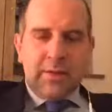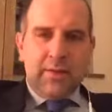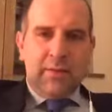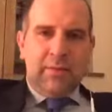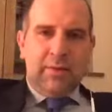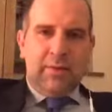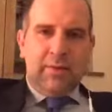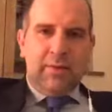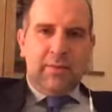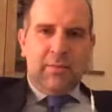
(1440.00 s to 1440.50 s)

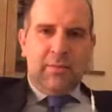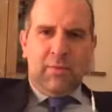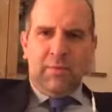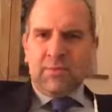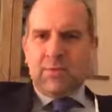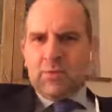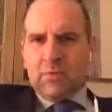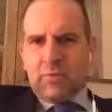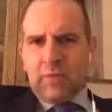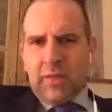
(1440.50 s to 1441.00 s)
I'm
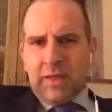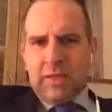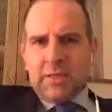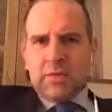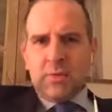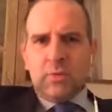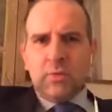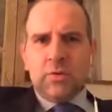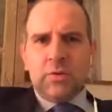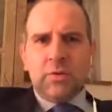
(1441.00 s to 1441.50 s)
sure that is a
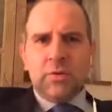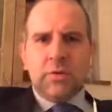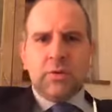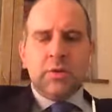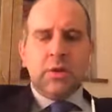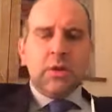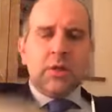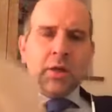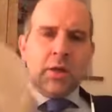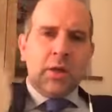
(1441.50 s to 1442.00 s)
word.
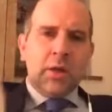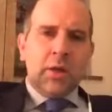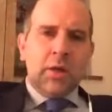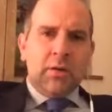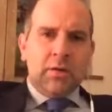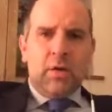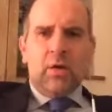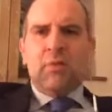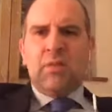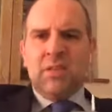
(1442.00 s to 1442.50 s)

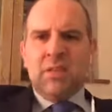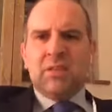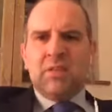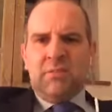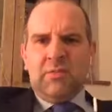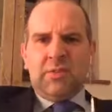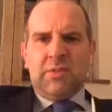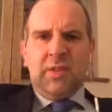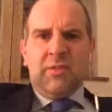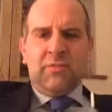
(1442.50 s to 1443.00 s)
Cohesive is
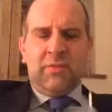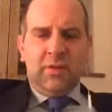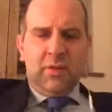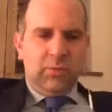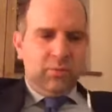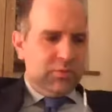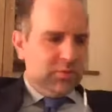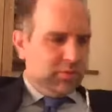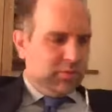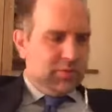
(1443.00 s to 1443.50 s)
definitely a
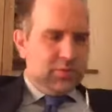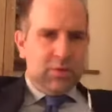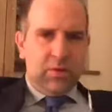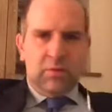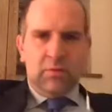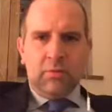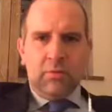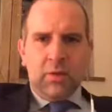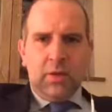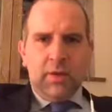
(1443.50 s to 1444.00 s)
word. So
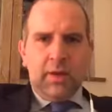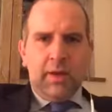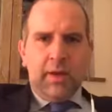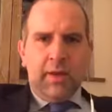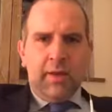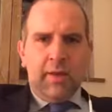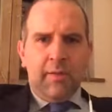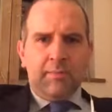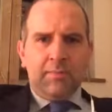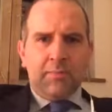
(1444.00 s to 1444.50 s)

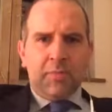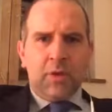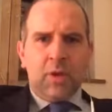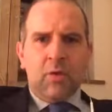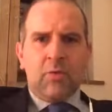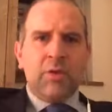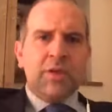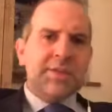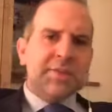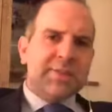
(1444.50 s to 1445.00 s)

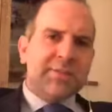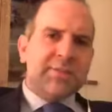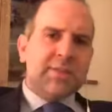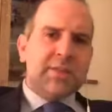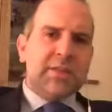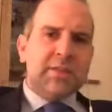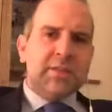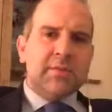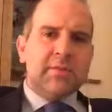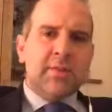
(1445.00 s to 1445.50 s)

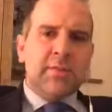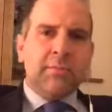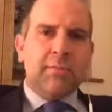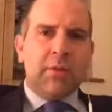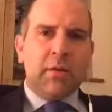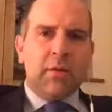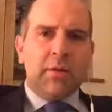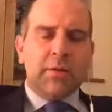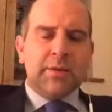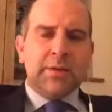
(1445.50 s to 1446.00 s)
cohesivities of
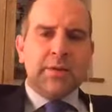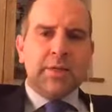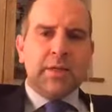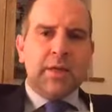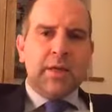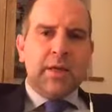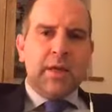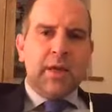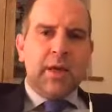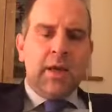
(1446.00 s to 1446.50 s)
implant.
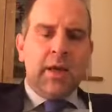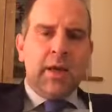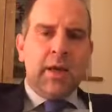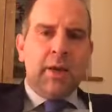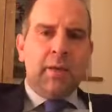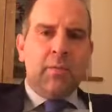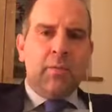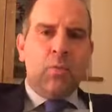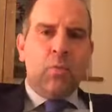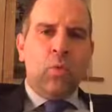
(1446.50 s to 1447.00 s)

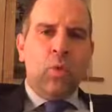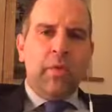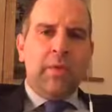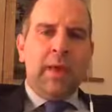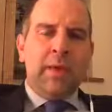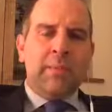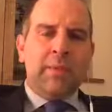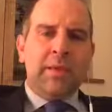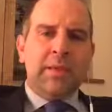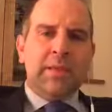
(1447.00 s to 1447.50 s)
What that
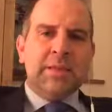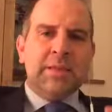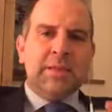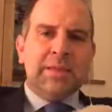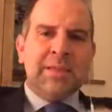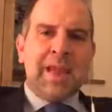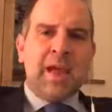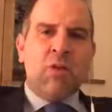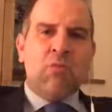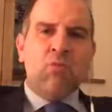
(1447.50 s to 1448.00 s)
means is
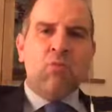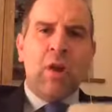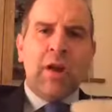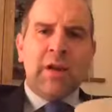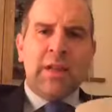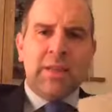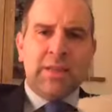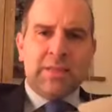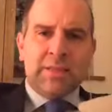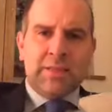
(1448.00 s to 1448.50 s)
how runny
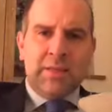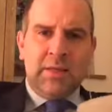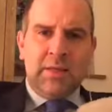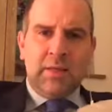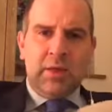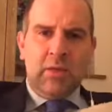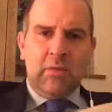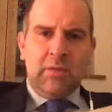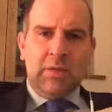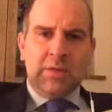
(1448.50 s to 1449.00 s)
the
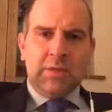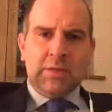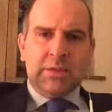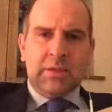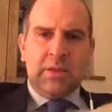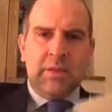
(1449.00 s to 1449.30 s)
silicone is.